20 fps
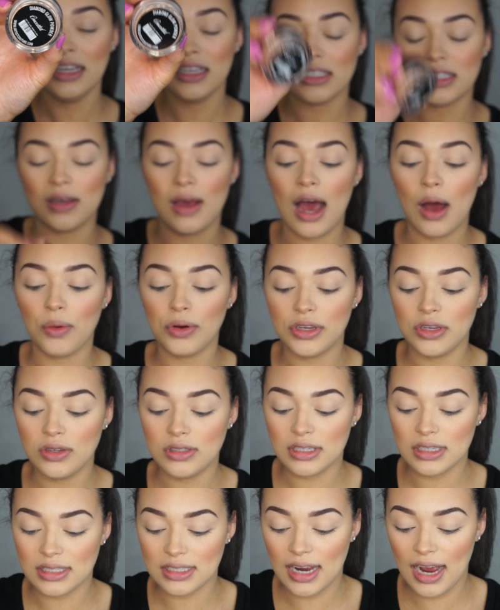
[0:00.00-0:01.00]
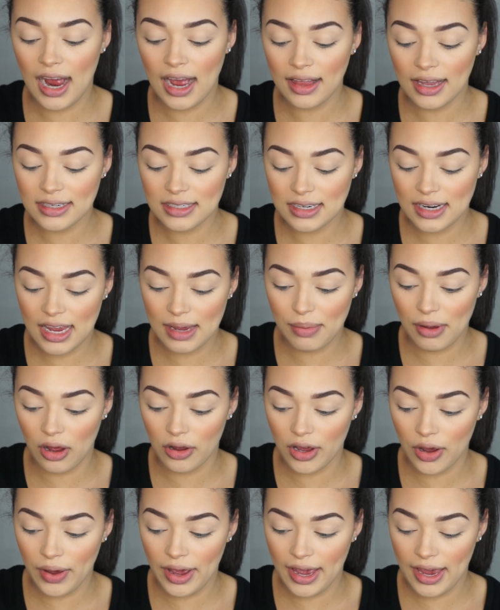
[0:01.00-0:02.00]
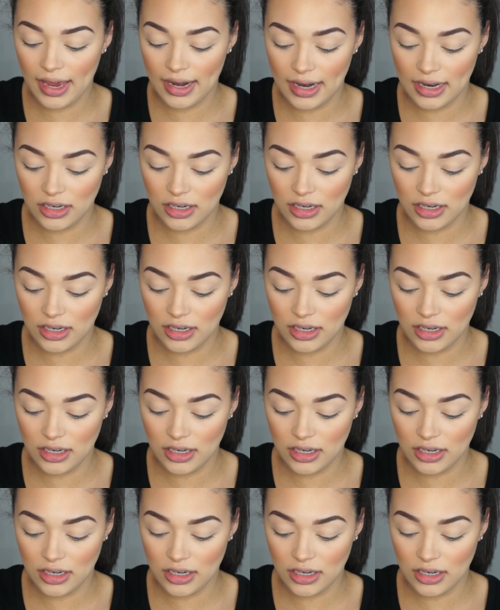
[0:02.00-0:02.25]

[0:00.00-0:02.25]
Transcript: So I will use this to highlight today, but I'll go ahead